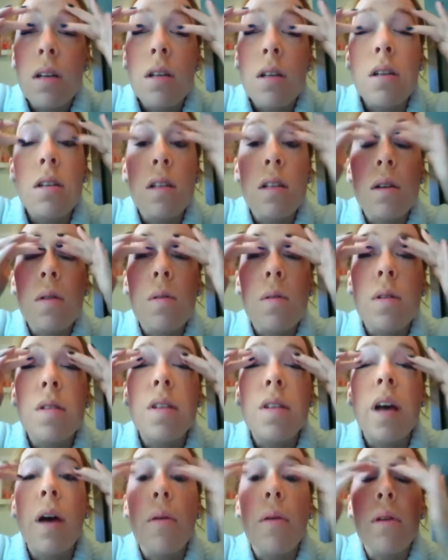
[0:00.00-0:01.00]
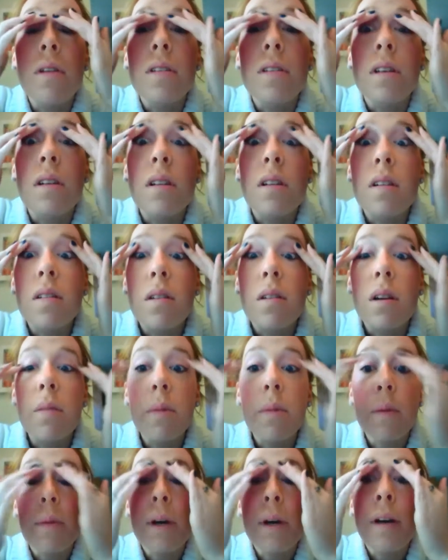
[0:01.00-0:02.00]
So once that runs out, that's what I'll
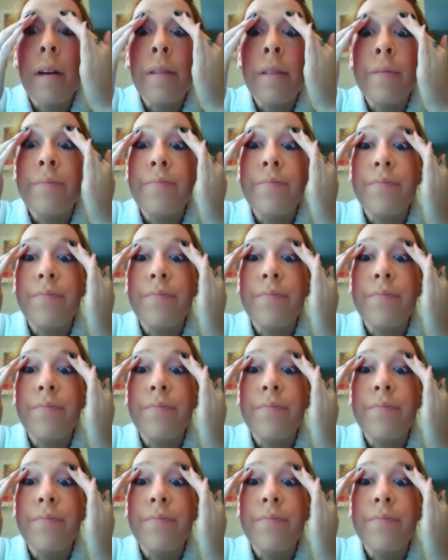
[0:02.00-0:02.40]
be buying.